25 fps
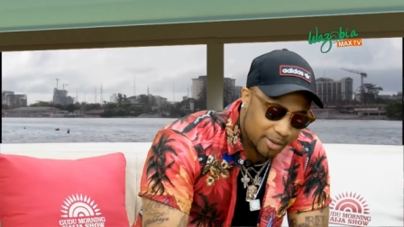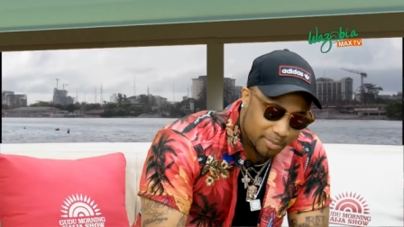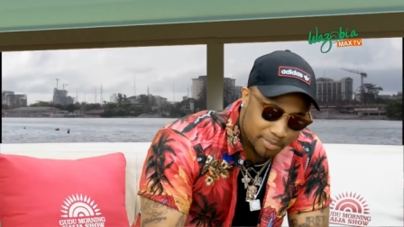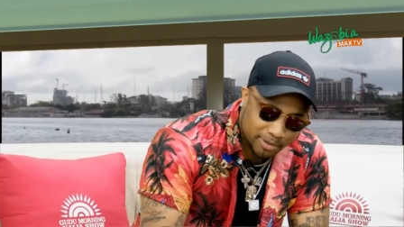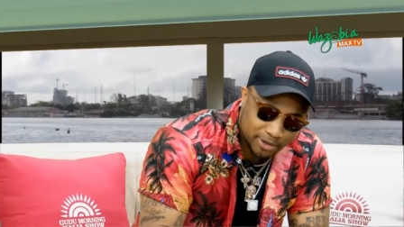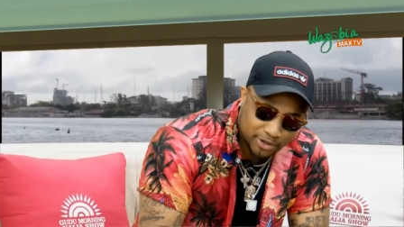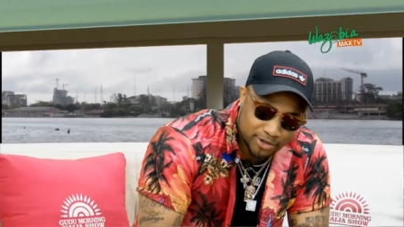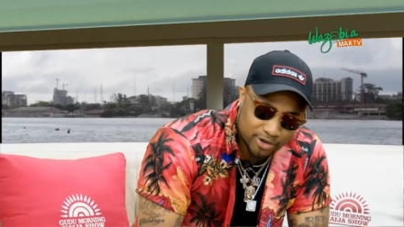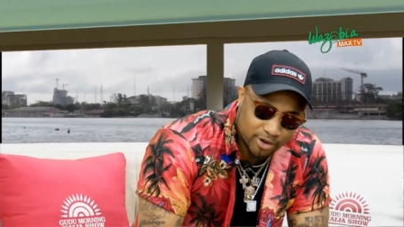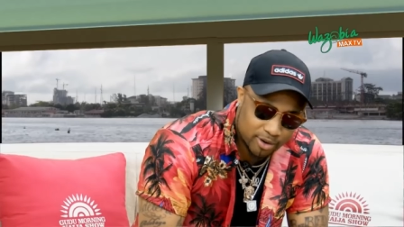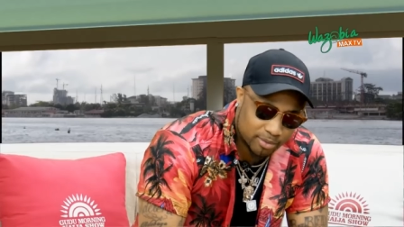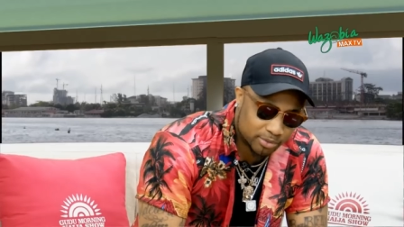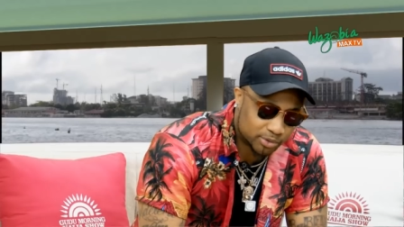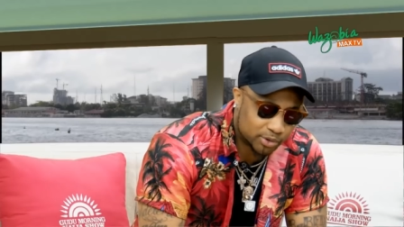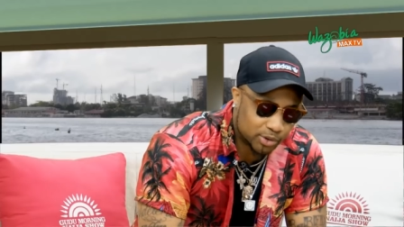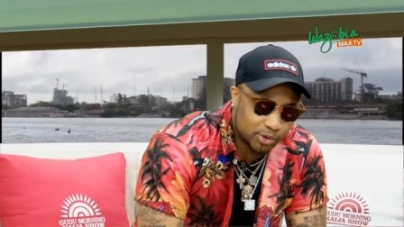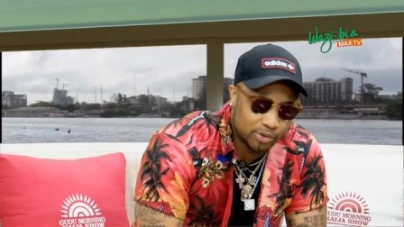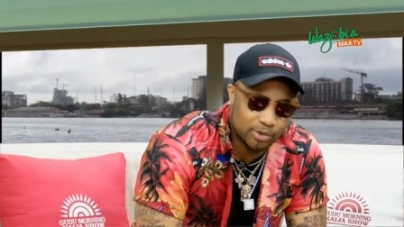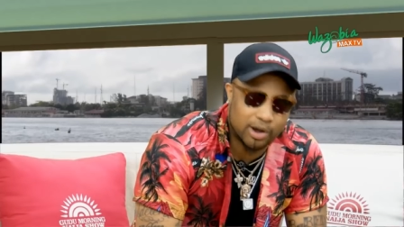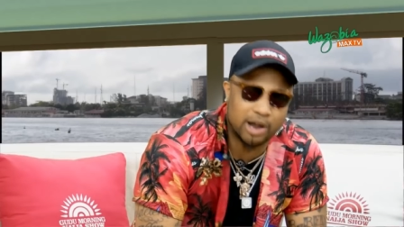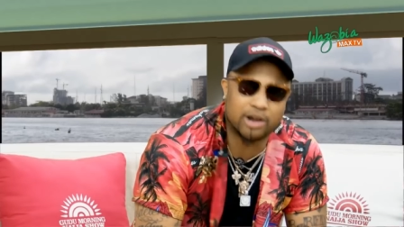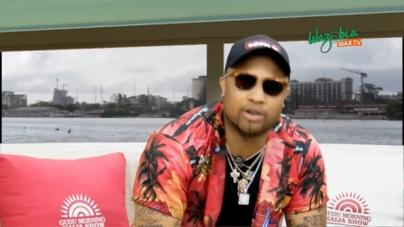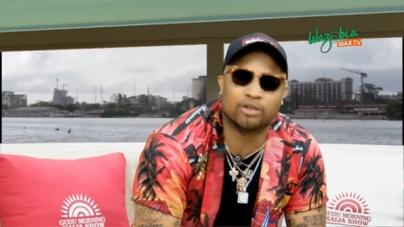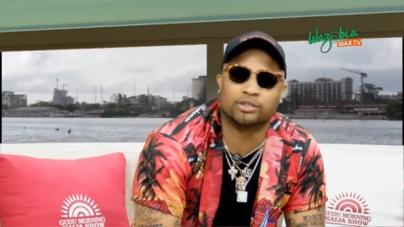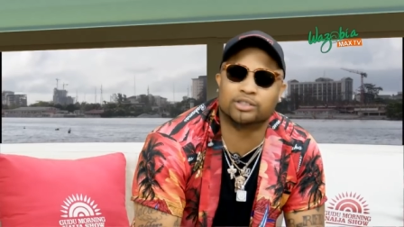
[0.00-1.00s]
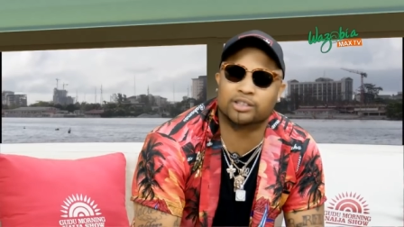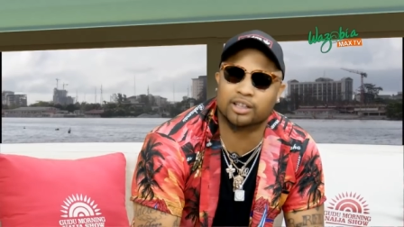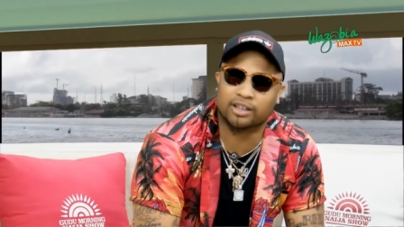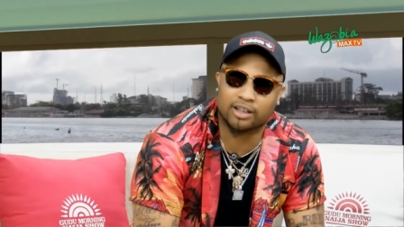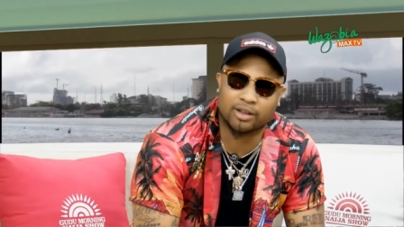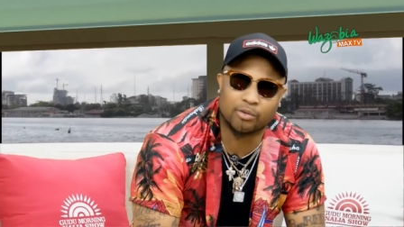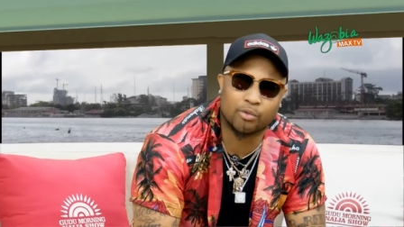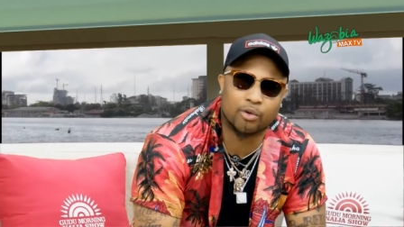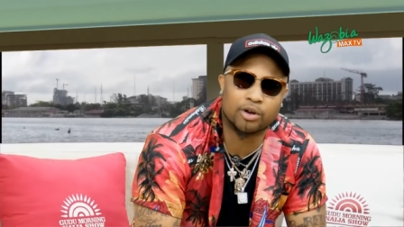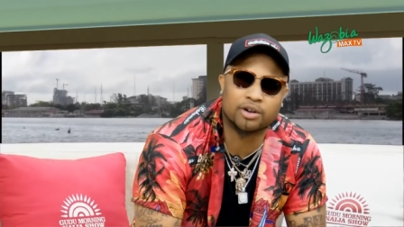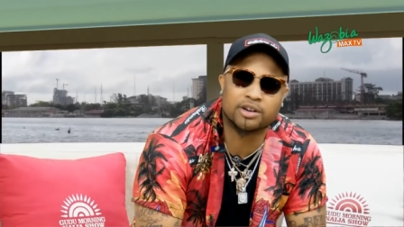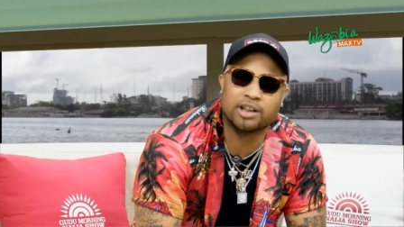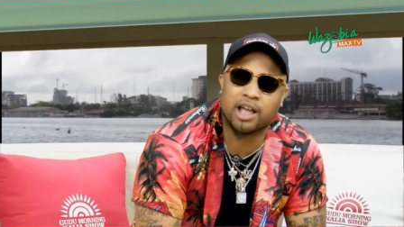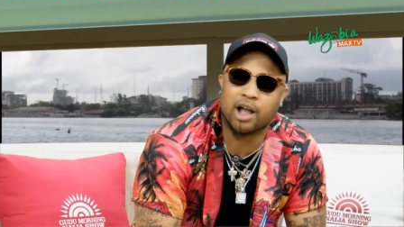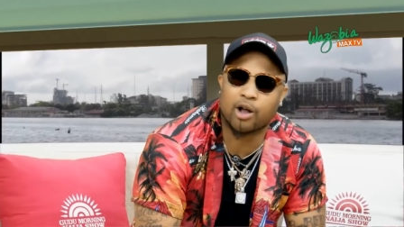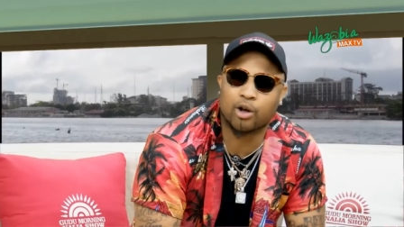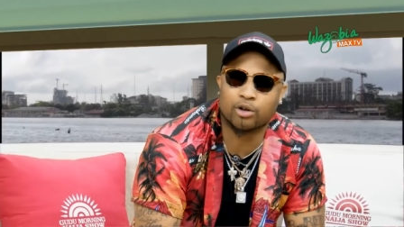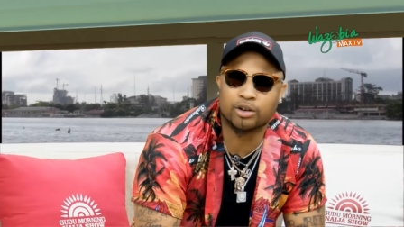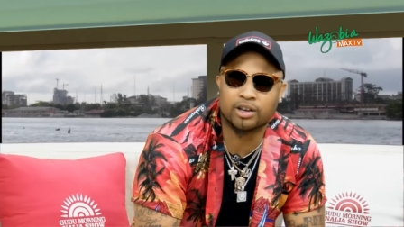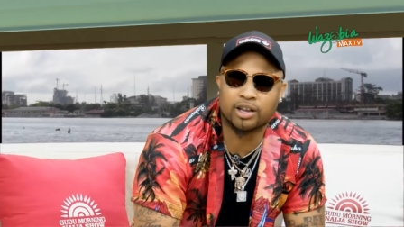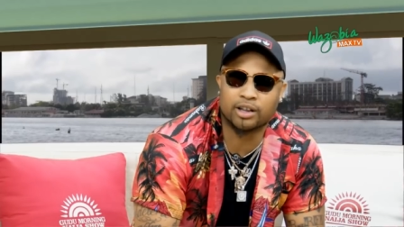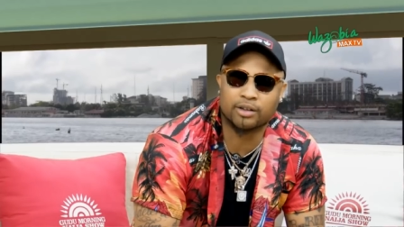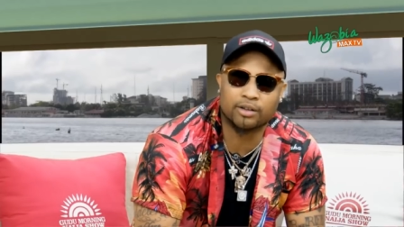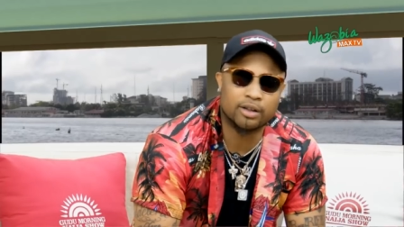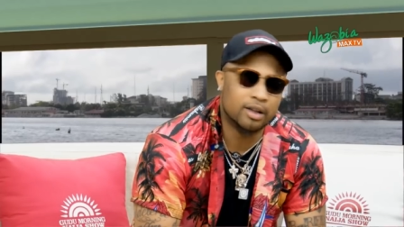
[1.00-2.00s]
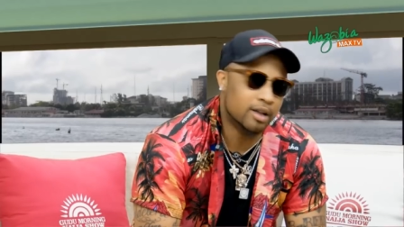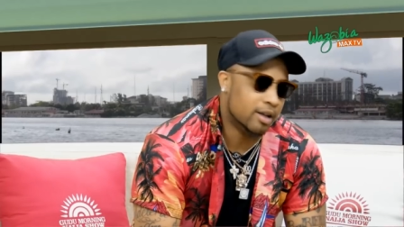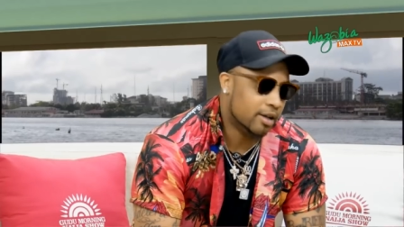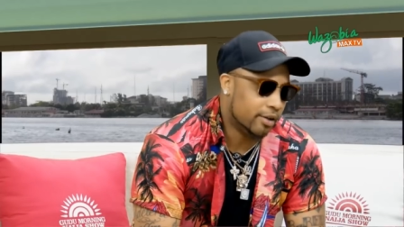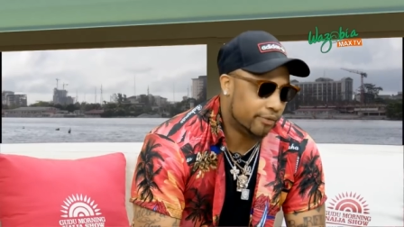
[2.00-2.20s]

beat drum, so I know say one day I go there